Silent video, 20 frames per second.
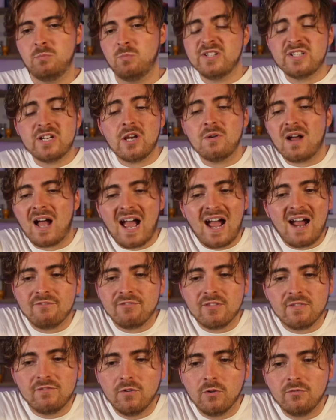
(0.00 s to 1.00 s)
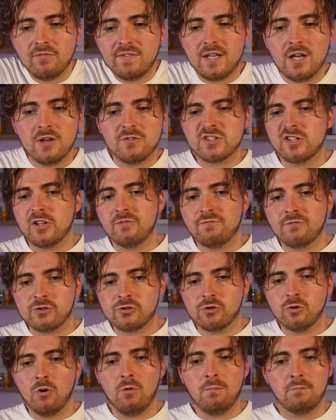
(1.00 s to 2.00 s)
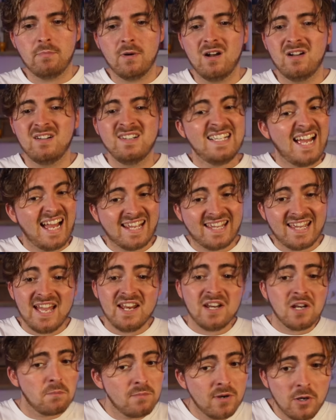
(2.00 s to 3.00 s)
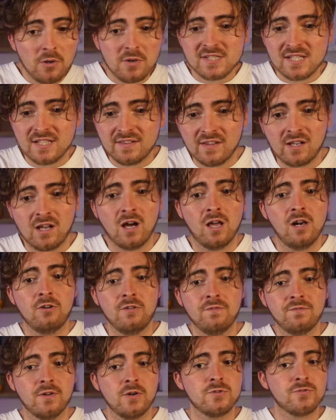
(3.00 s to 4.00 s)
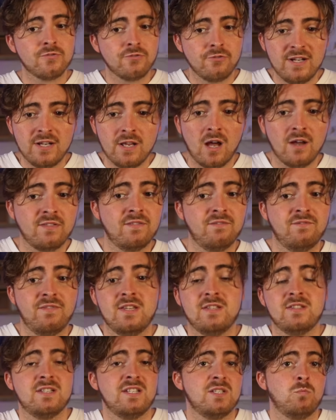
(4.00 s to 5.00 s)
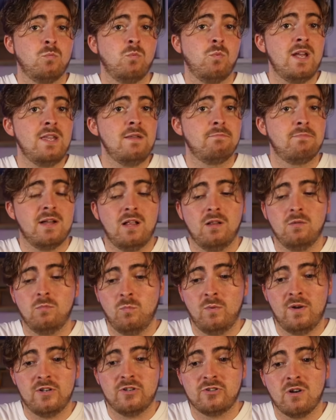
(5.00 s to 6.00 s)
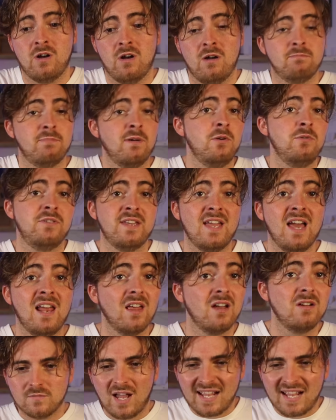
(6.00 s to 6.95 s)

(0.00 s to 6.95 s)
we don't have the full video to know for sure, but again, I'm noticing the color of those freediving fins and his weight belt, which are both yellow.